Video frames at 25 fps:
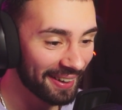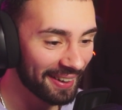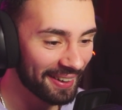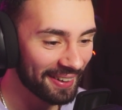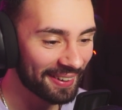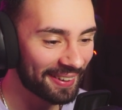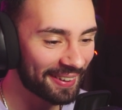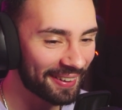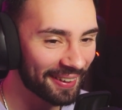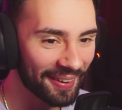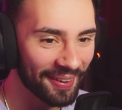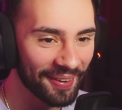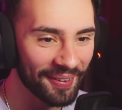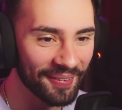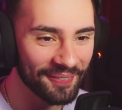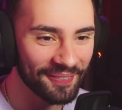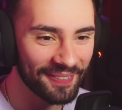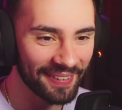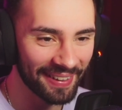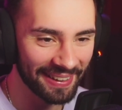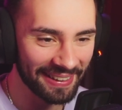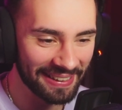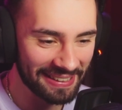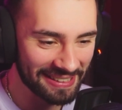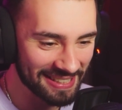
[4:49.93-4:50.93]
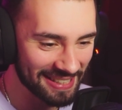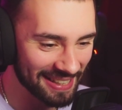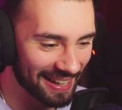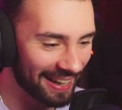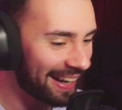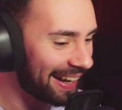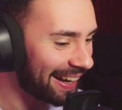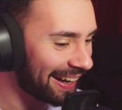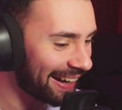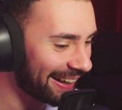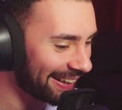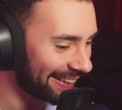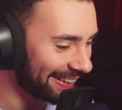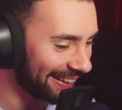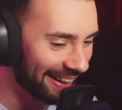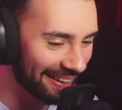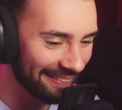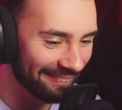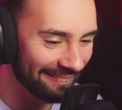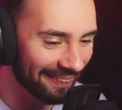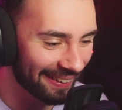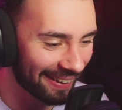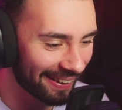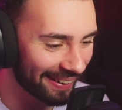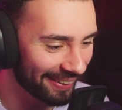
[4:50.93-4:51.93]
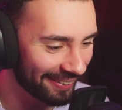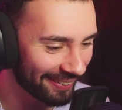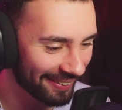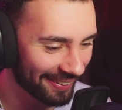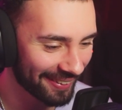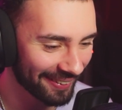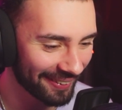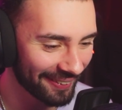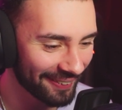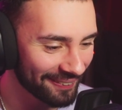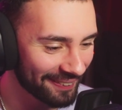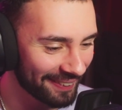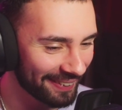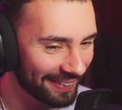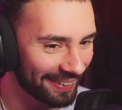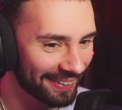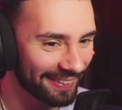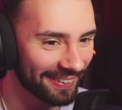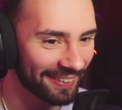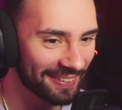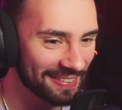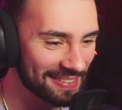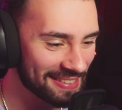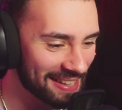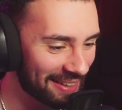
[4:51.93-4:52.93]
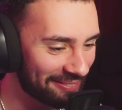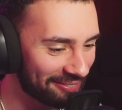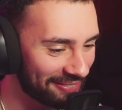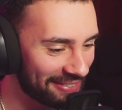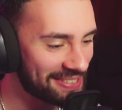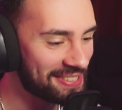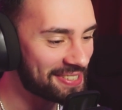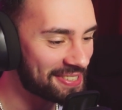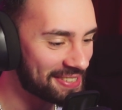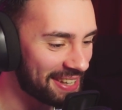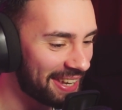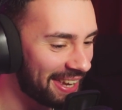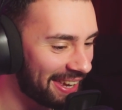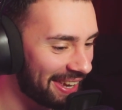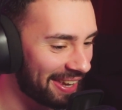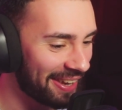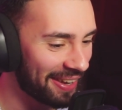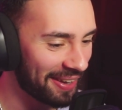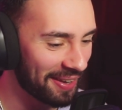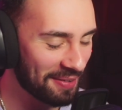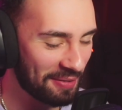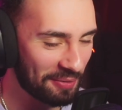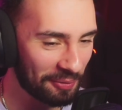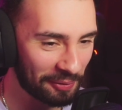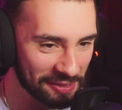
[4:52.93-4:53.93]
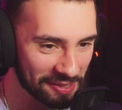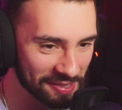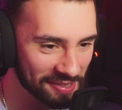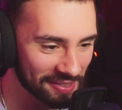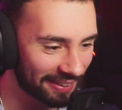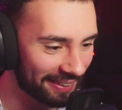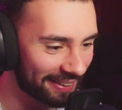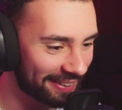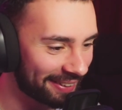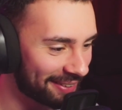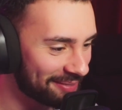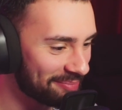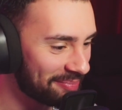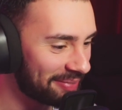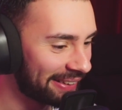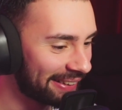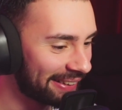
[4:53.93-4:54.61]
Kobeni-chan! How are you, Kobeni? Long time no see. What's up?